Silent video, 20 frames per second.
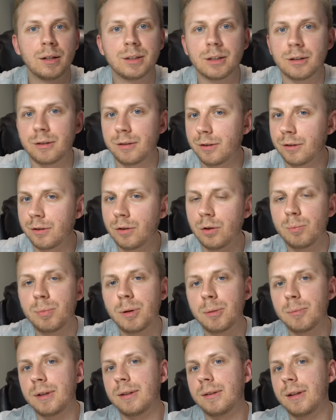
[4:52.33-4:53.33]
Just
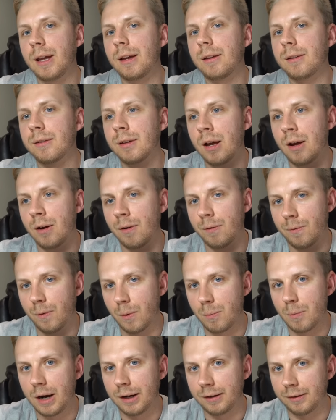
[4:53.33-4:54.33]
stupid mistakes
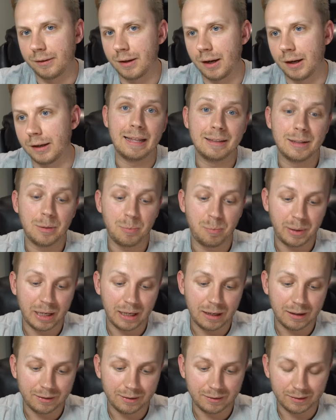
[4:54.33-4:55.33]
from my side. And the
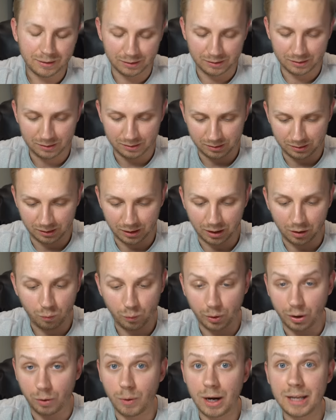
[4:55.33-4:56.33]
biggest kind of
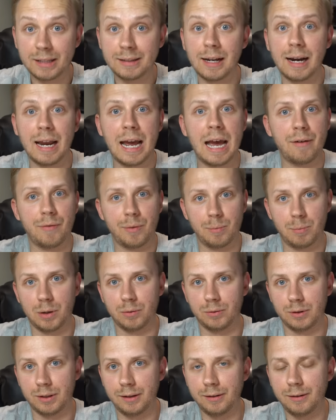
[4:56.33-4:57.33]
regret that I have
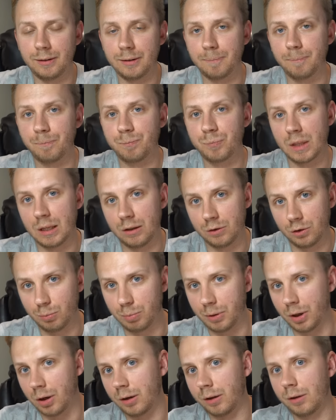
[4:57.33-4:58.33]
about this, to
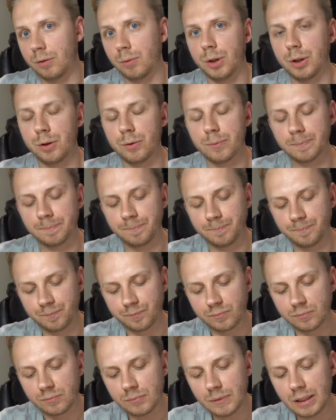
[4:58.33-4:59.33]
be honest with you,
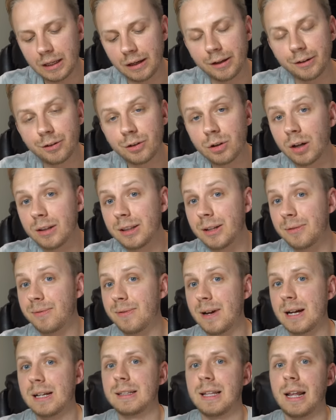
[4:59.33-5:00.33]
is not the
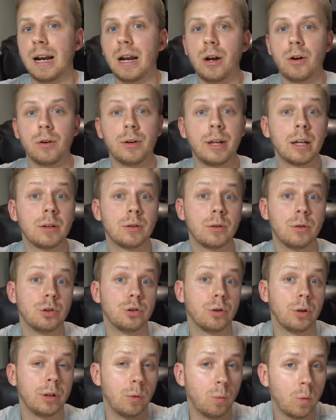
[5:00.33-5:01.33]
fact that I don't get to
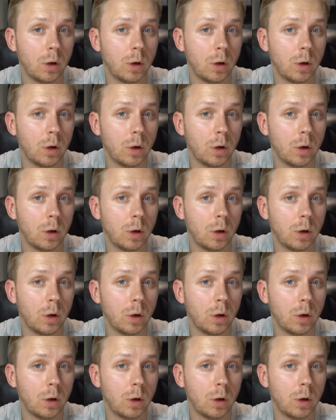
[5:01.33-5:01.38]
enjoy the